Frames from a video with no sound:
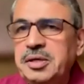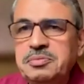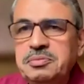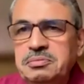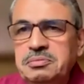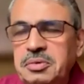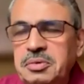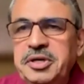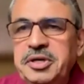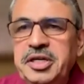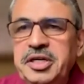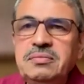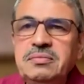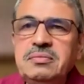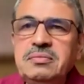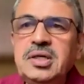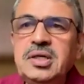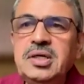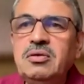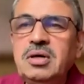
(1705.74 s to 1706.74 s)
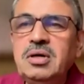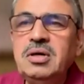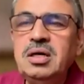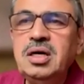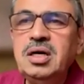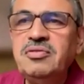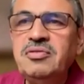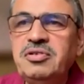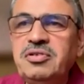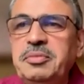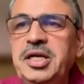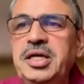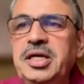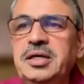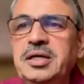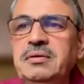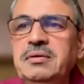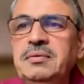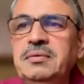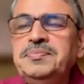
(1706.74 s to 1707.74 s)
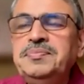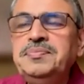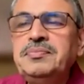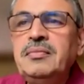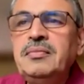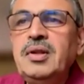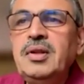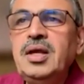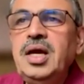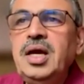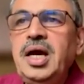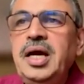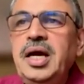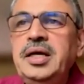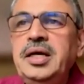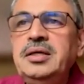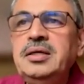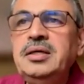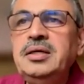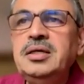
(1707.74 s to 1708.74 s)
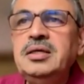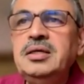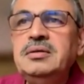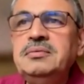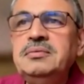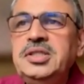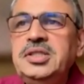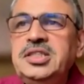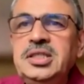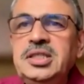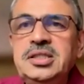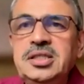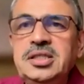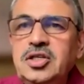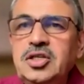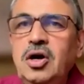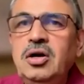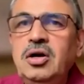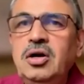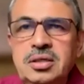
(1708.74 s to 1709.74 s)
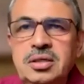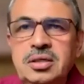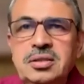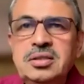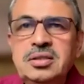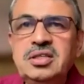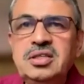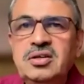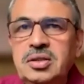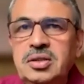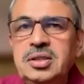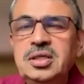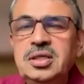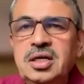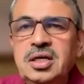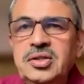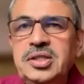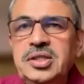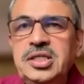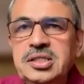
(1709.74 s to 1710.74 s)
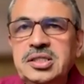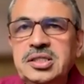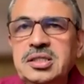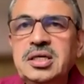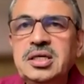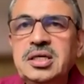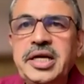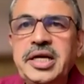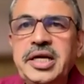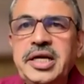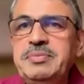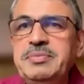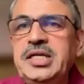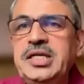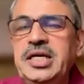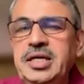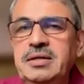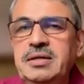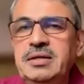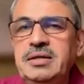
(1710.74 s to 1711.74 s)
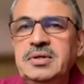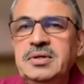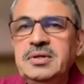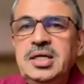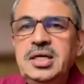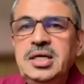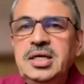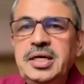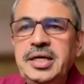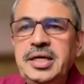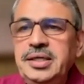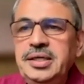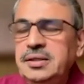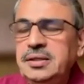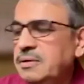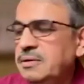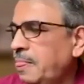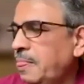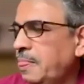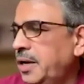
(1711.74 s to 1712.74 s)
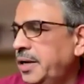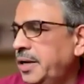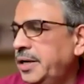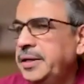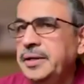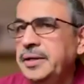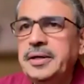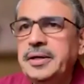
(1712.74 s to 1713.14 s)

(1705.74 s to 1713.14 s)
maybe 500,000, and it's just a dot on this time scale, right? And